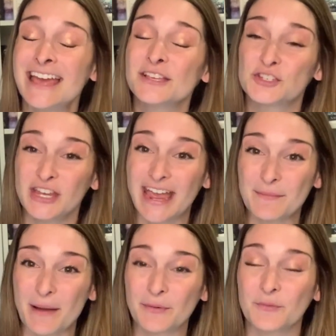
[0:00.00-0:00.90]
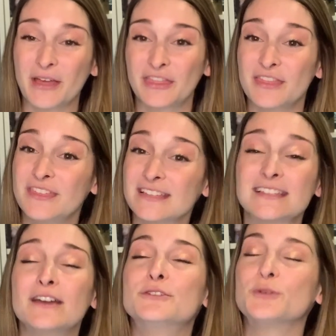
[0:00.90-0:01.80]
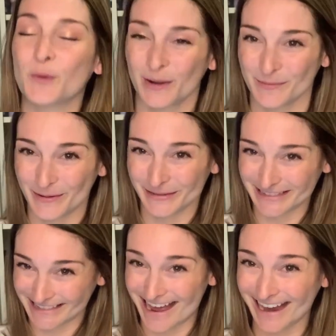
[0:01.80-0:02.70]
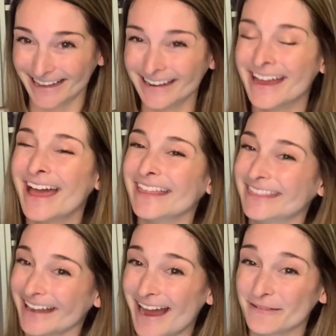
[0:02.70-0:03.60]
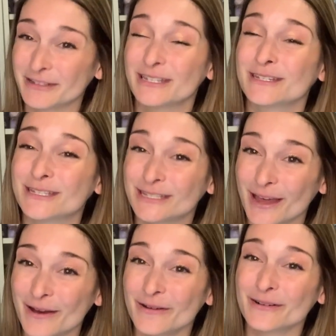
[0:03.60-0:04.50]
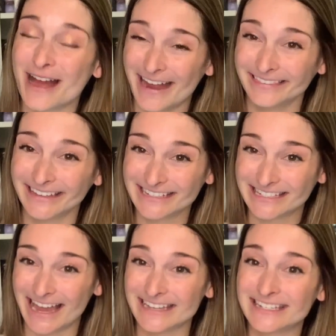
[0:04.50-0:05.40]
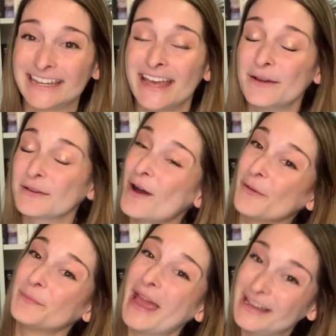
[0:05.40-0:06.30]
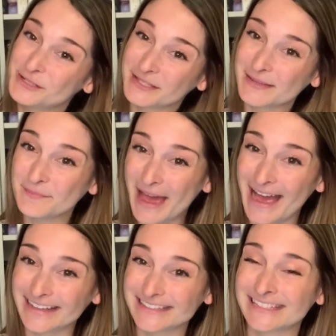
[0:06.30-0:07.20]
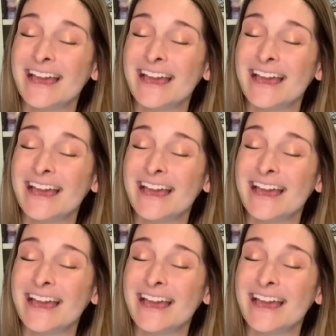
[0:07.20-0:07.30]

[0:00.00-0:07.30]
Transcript: She came up with this adorable design that I was so kindly sent called Pages and Pets.